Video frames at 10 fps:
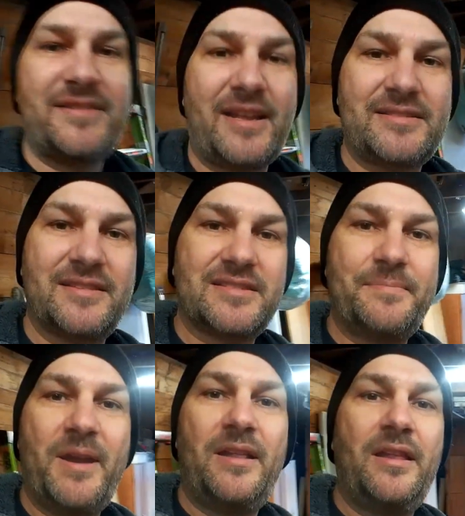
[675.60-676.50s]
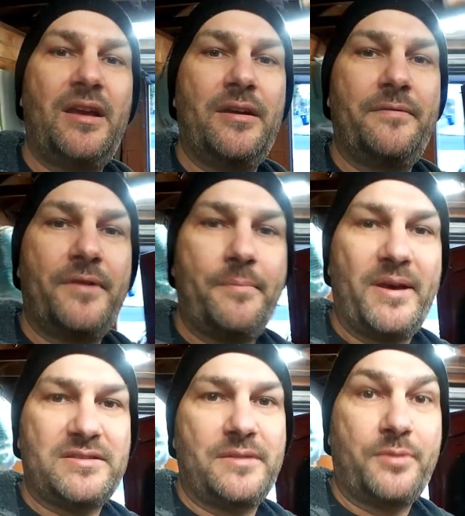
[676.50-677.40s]
that's the smell of a
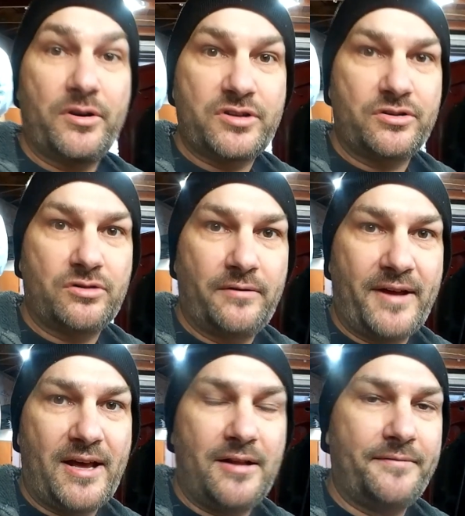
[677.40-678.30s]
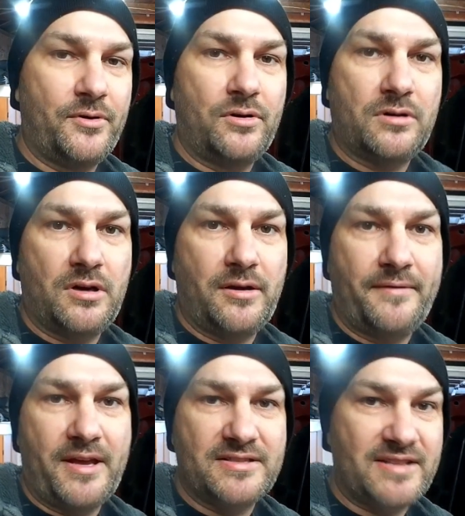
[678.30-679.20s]
busted purge control valve or of
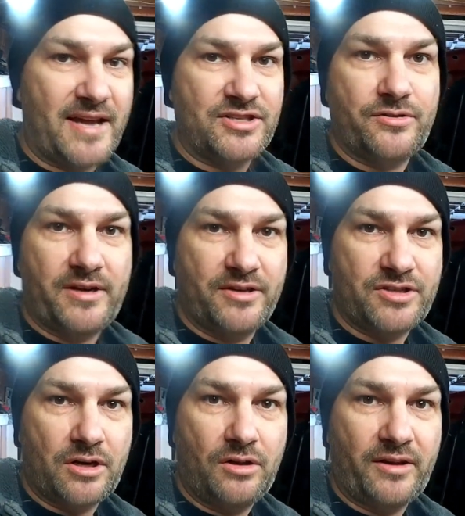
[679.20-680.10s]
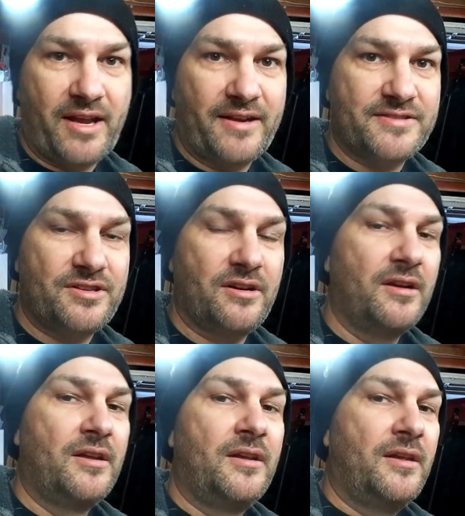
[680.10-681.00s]
a saturated charcoal canister,
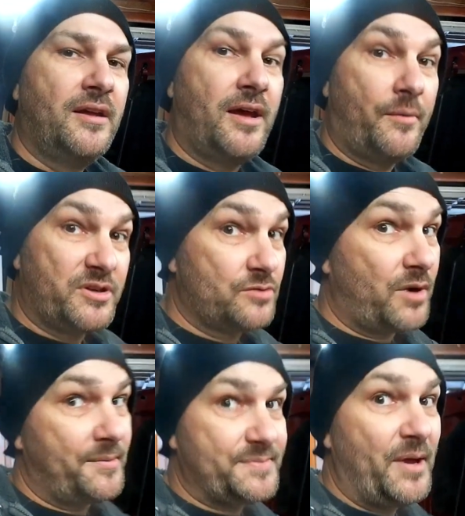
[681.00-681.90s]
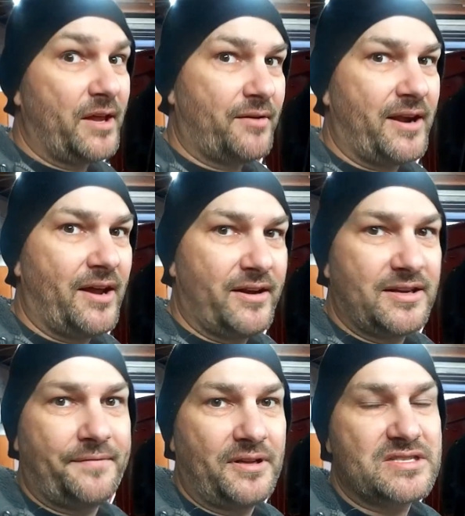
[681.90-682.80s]
uh, which is what I'm smelling right now. I
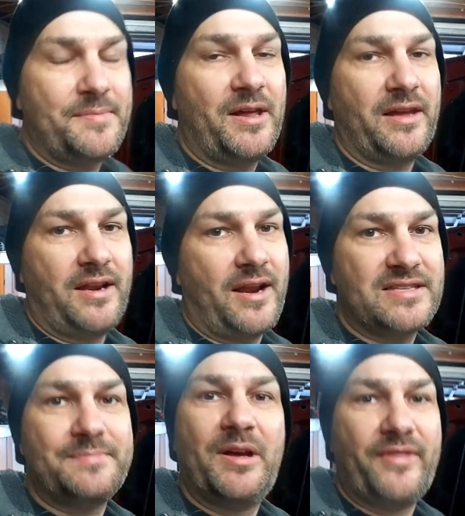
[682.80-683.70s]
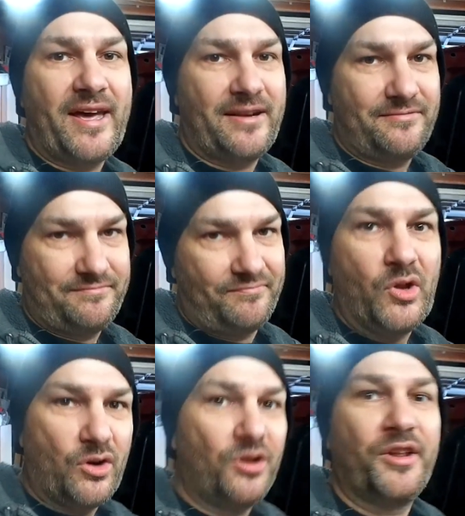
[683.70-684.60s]
definitely smell it, and I smelled that
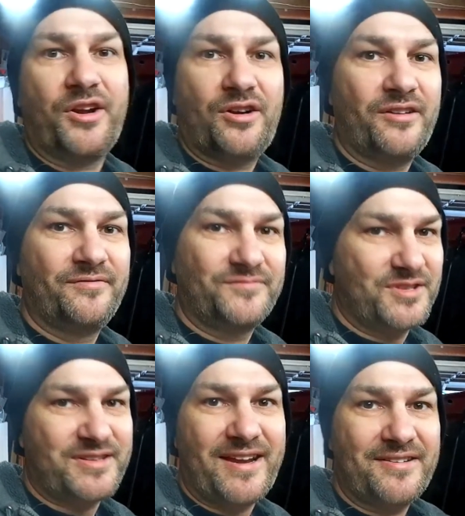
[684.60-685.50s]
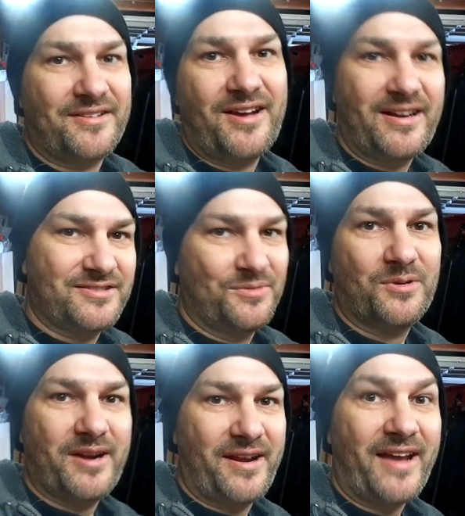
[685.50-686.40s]
earlier just hadn't got to
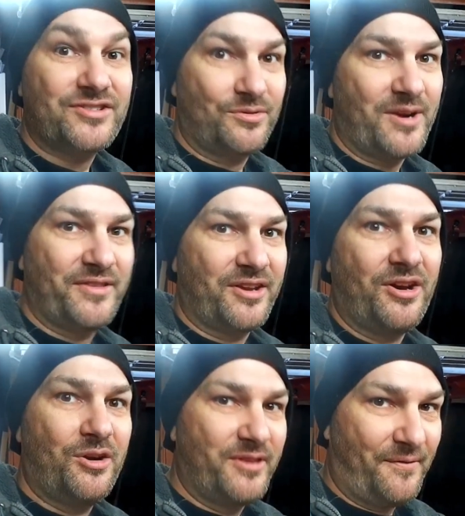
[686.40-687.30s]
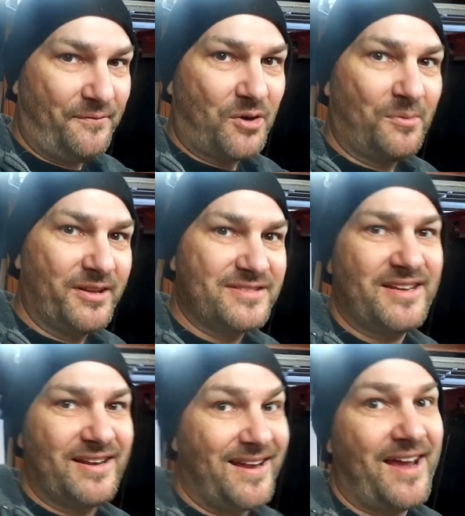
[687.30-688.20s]
where I'd actually read the code that formally
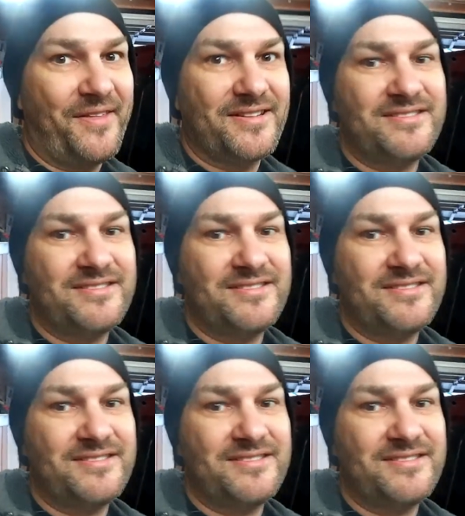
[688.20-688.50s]
said, yeah, that's